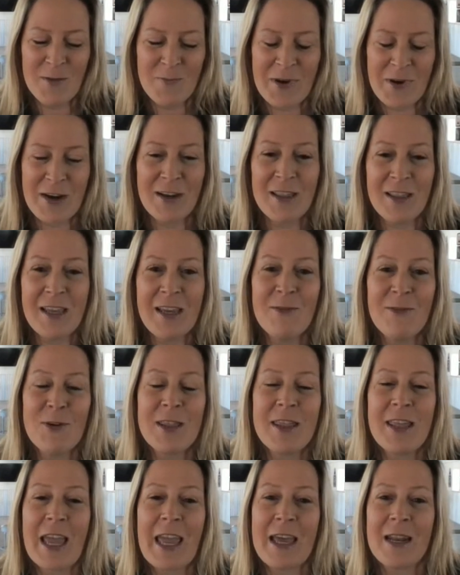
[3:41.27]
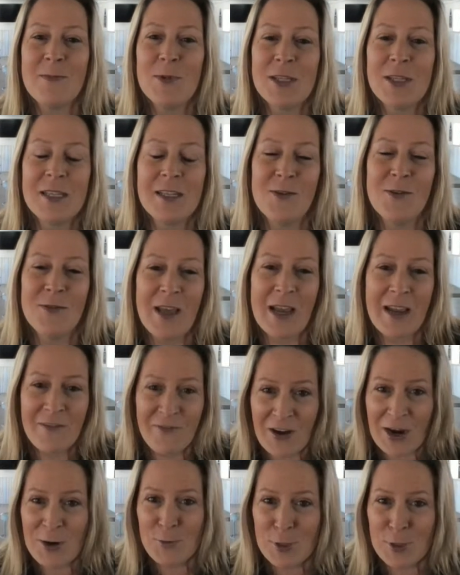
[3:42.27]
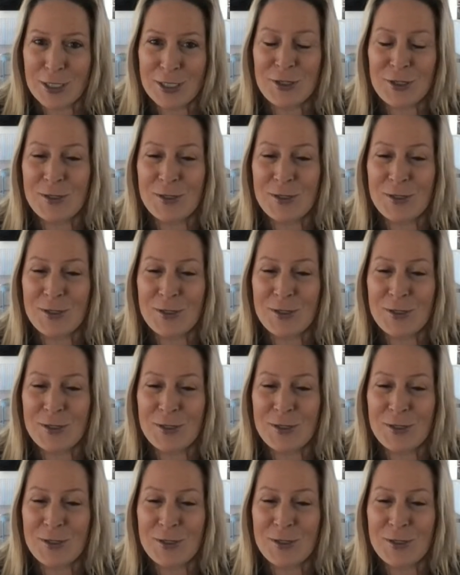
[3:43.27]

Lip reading: Apparently with animals that don't like fireworks,